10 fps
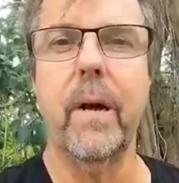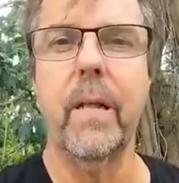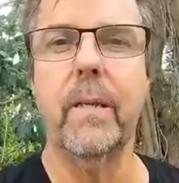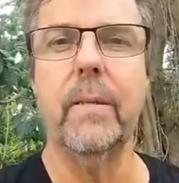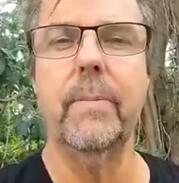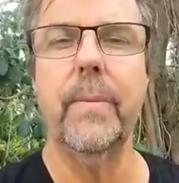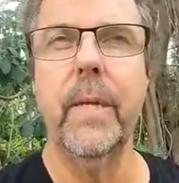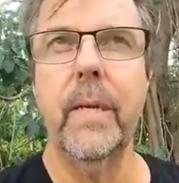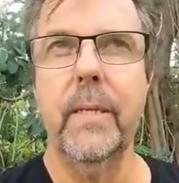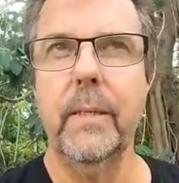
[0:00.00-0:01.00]
Island
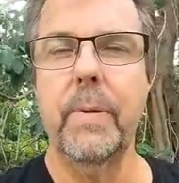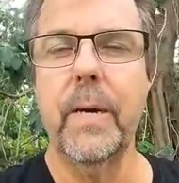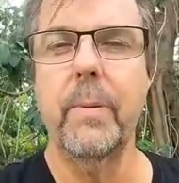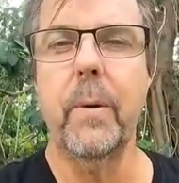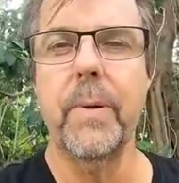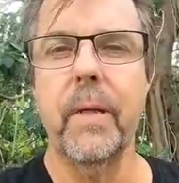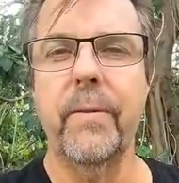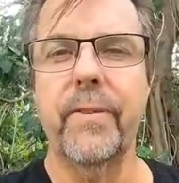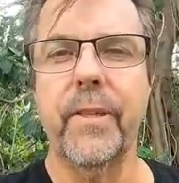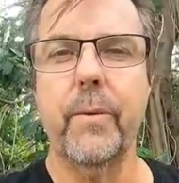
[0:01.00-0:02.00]
is pretty popular
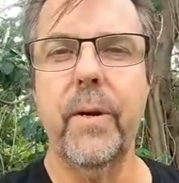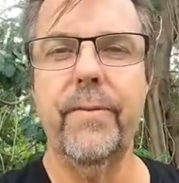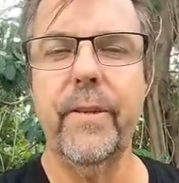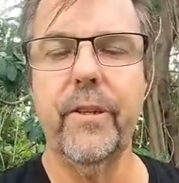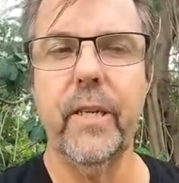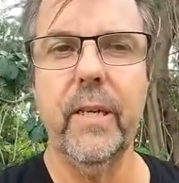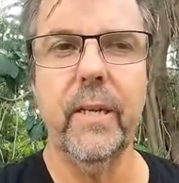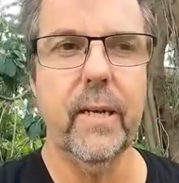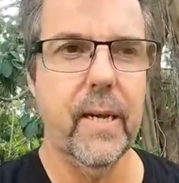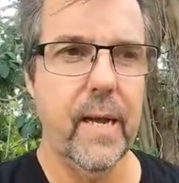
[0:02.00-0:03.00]
for squid fishing,
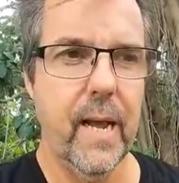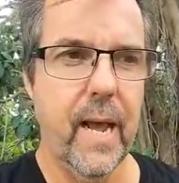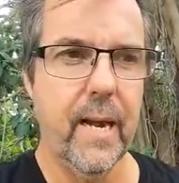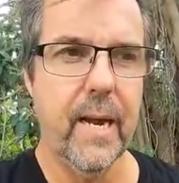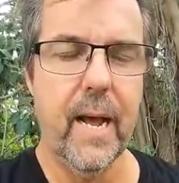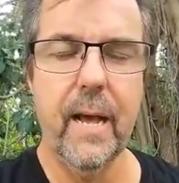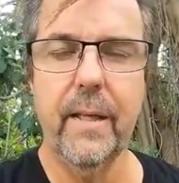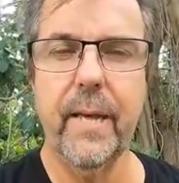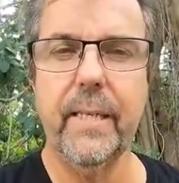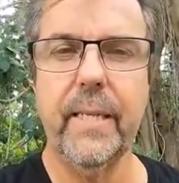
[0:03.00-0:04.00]
and
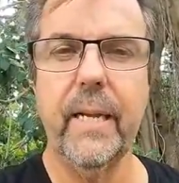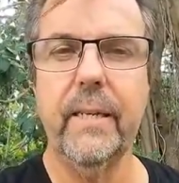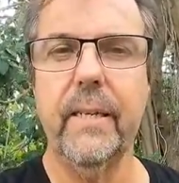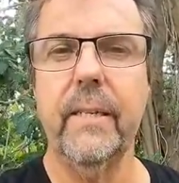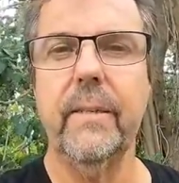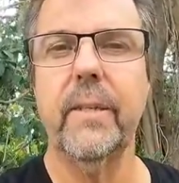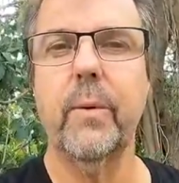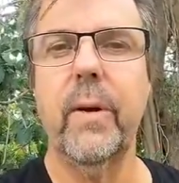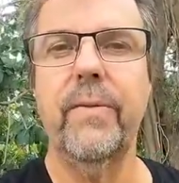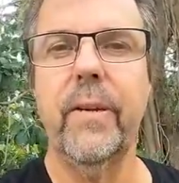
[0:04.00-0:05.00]
they tend to
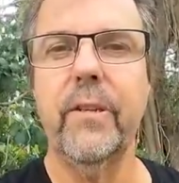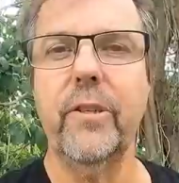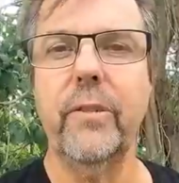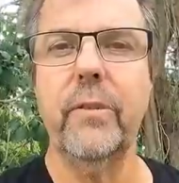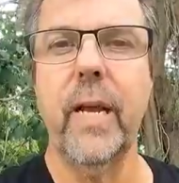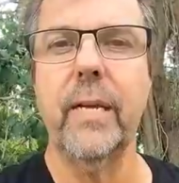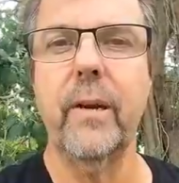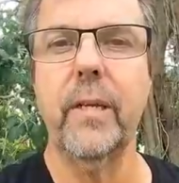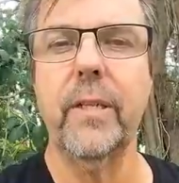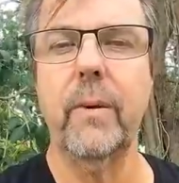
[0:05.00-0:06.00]
squid fish at
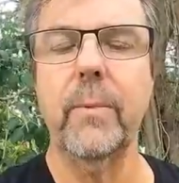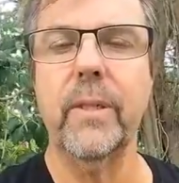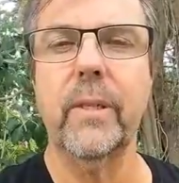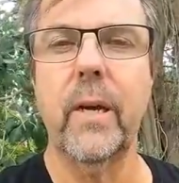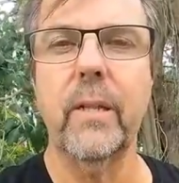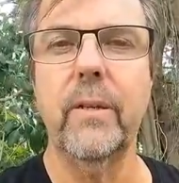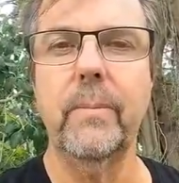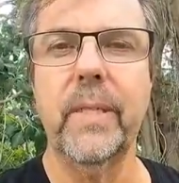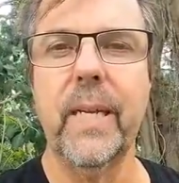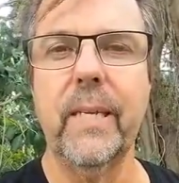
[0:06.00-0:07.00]
night time with
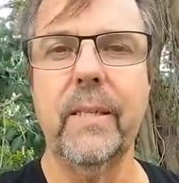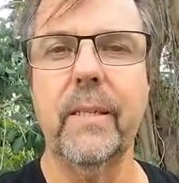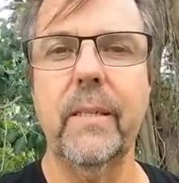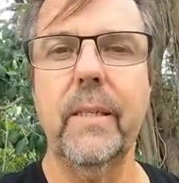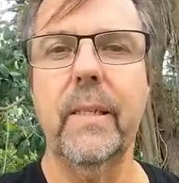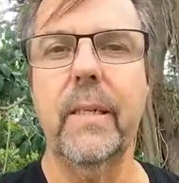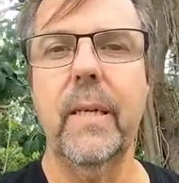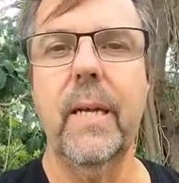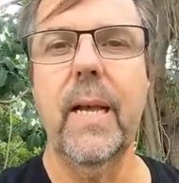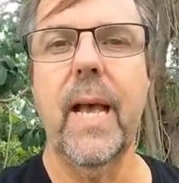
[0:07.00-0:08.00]
psyllium sticks,
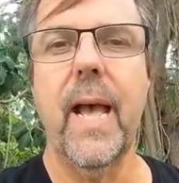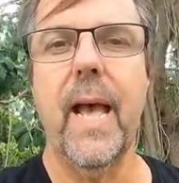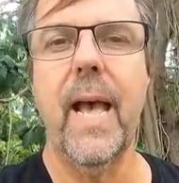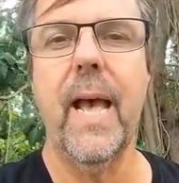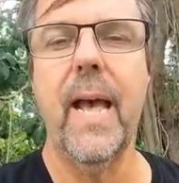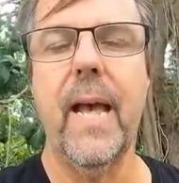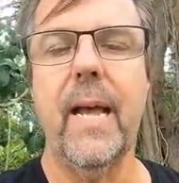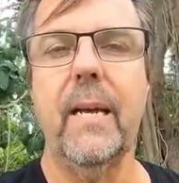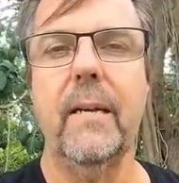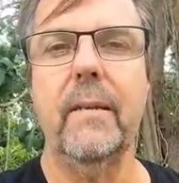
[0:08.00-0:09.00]

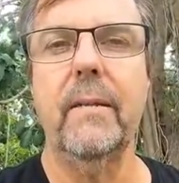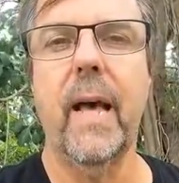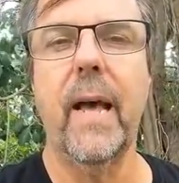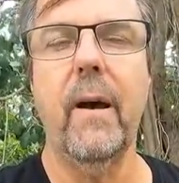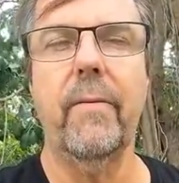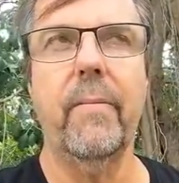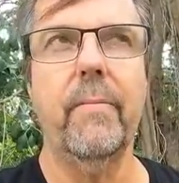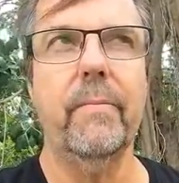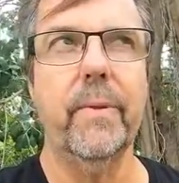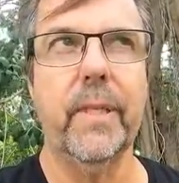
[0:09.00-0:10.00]
and they
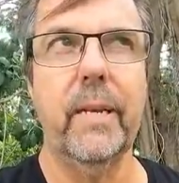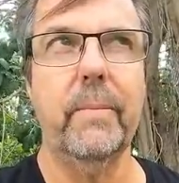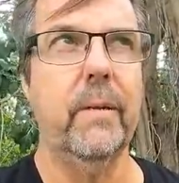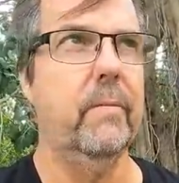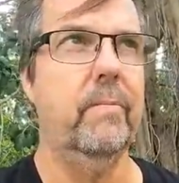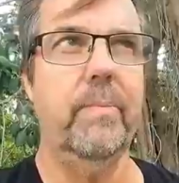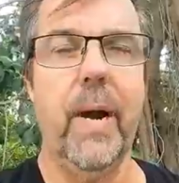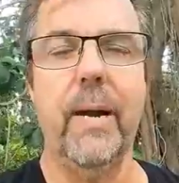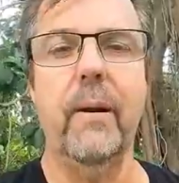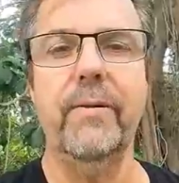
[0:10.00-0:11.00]
often seem to
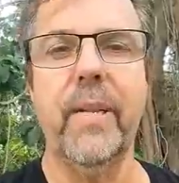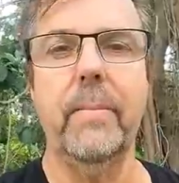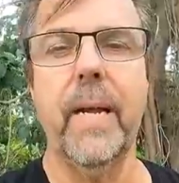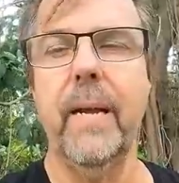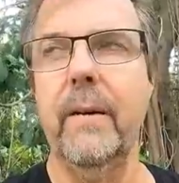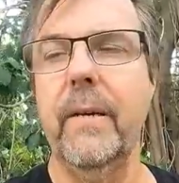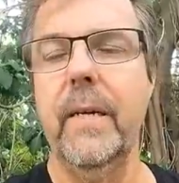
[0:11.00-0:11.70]
break off somehow